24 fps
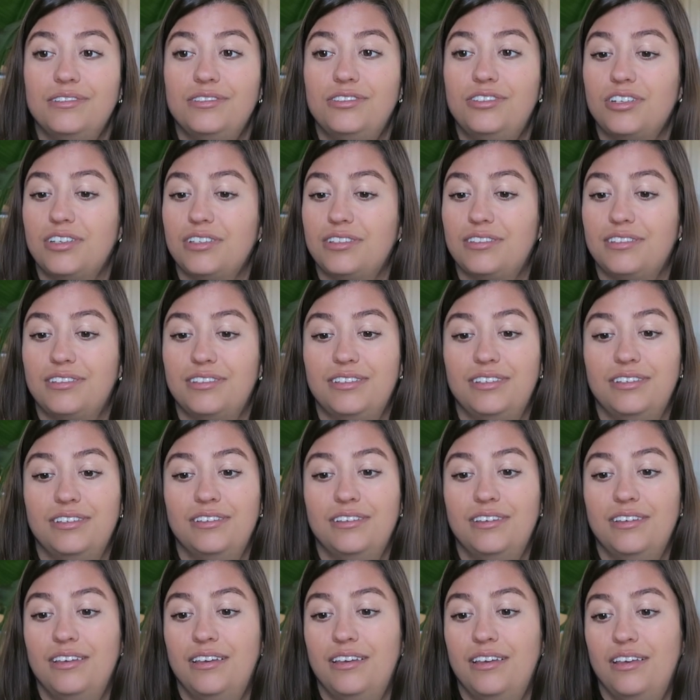just
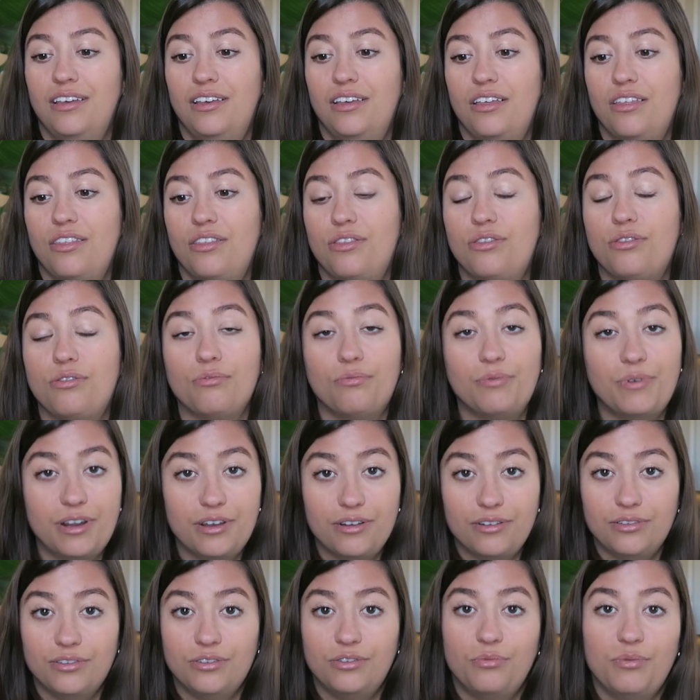
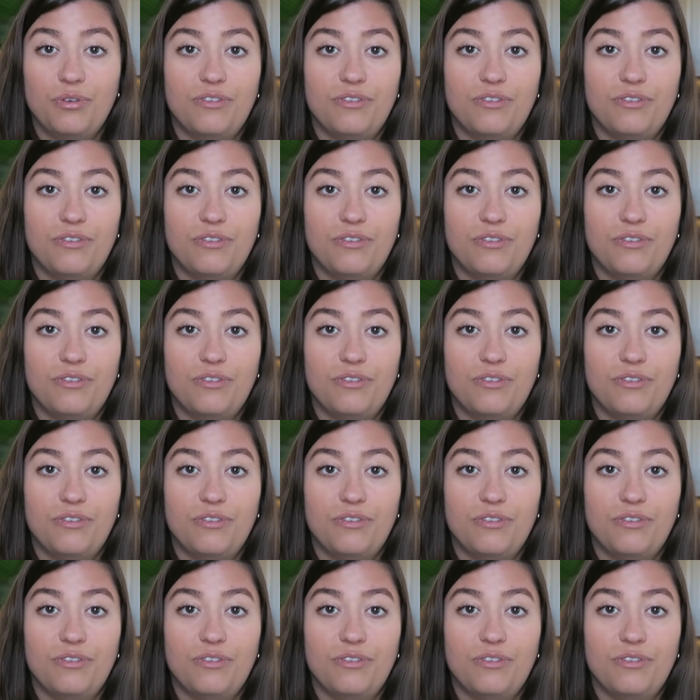thrilled.